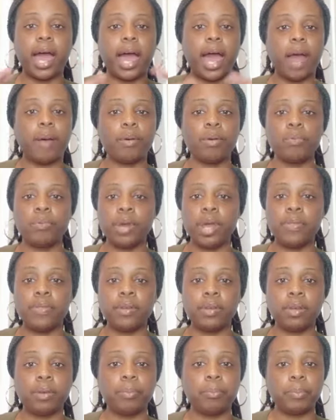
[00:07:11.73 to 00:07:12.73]
I would
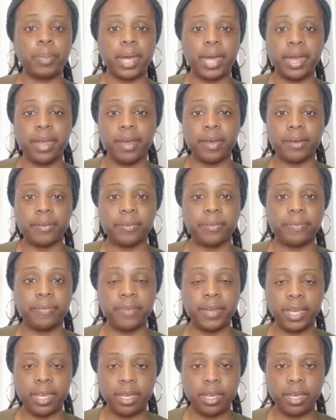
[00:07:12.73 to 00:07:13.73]
rather pay a
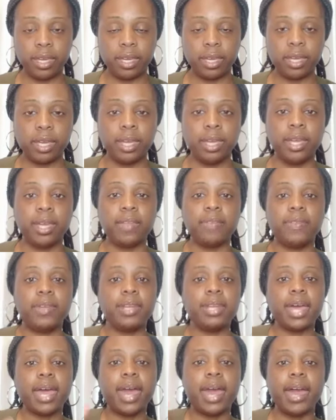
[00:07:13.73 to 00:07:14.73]
fee
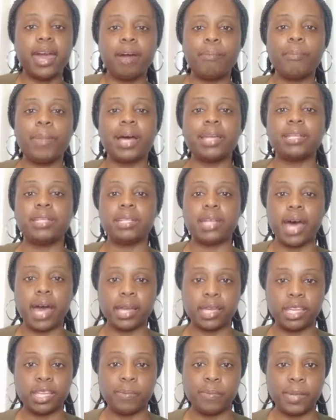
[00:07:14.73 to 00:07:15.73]
than to have my
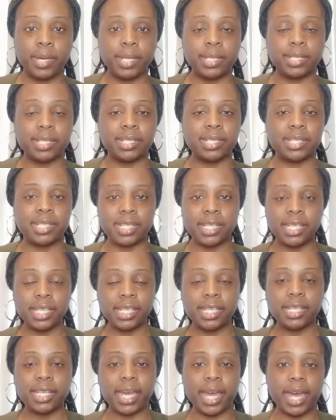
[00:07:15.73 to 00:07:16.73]
documents
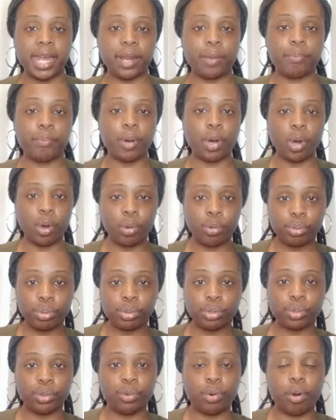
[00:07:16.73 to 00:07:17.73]
sitting at a
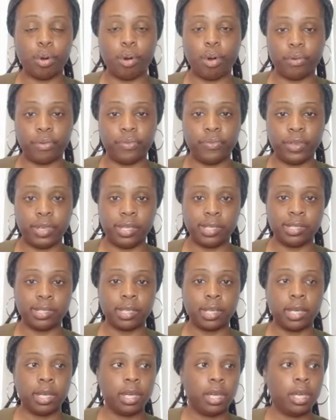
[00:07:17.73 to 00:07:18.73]
postal office
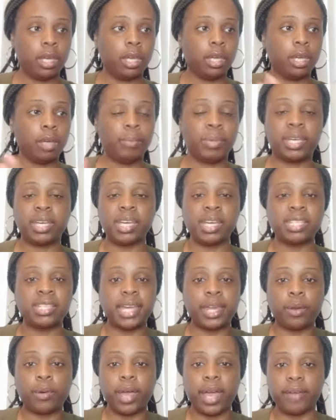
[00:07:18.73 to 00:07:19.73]
because
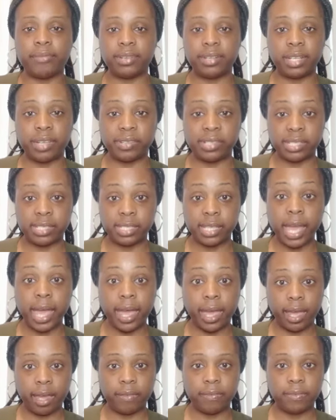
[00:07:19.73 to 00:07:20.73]
they don't have enough
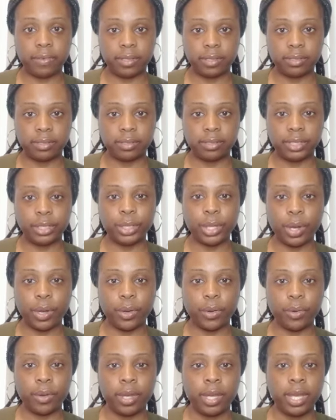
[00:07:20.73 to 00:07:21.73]
staff, you
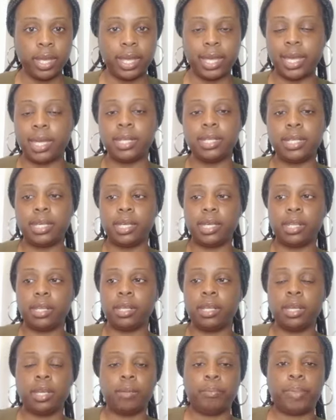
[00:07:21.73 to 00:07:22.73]
know, and
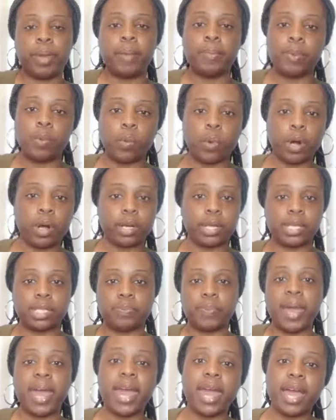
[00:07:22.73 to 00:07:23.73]
then paperwork is
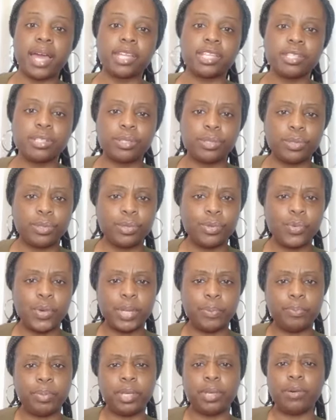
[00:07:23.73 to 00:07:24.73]
past due
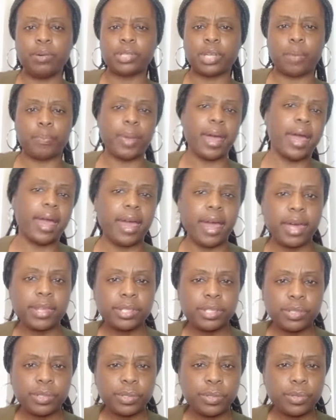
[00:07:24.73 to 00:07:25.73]
and bills are
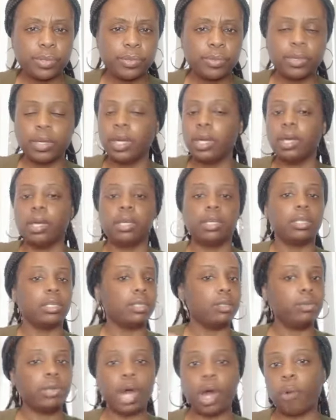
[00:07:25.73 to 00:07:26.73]
past due.
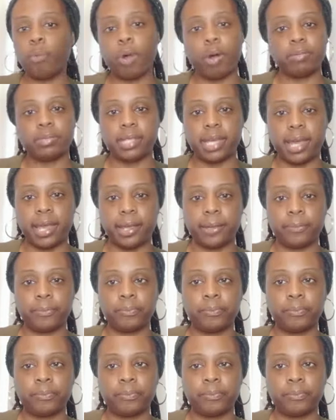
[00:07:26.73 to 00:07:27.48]
You don't want that.